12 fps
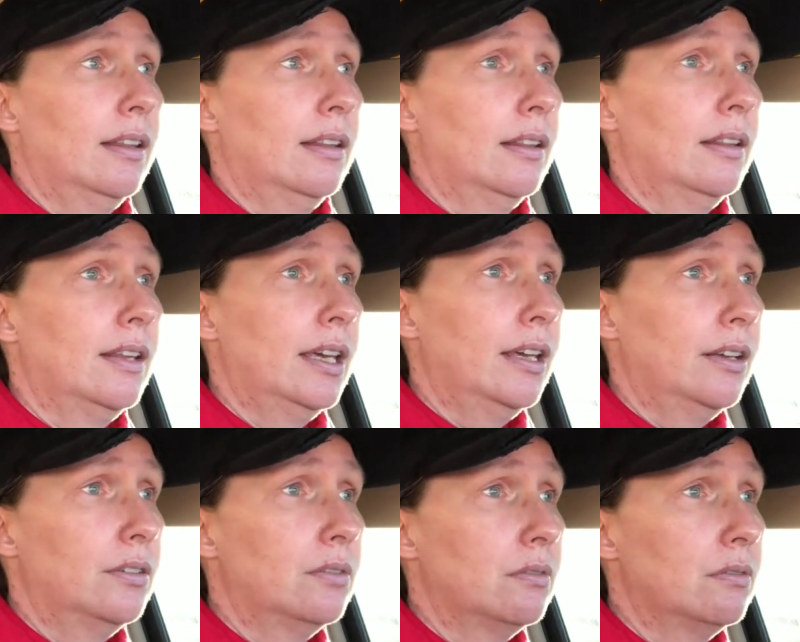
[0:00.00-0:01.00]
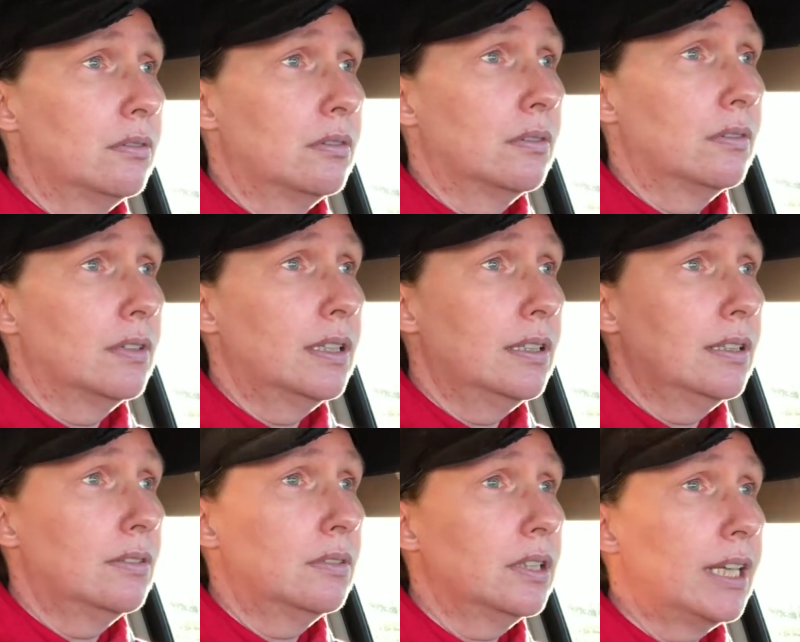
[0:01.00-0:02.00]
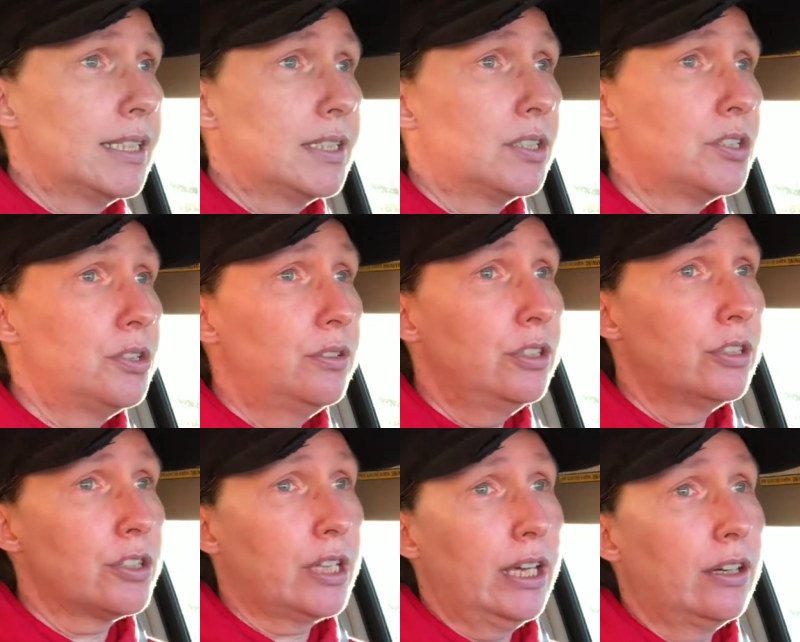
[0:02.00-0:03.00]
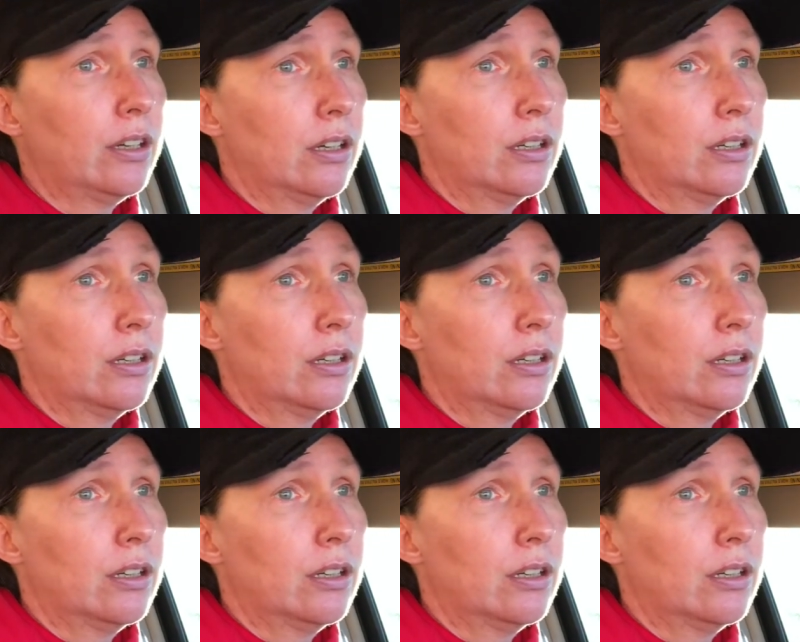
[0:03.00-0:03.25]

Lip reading: then less than 2 years later,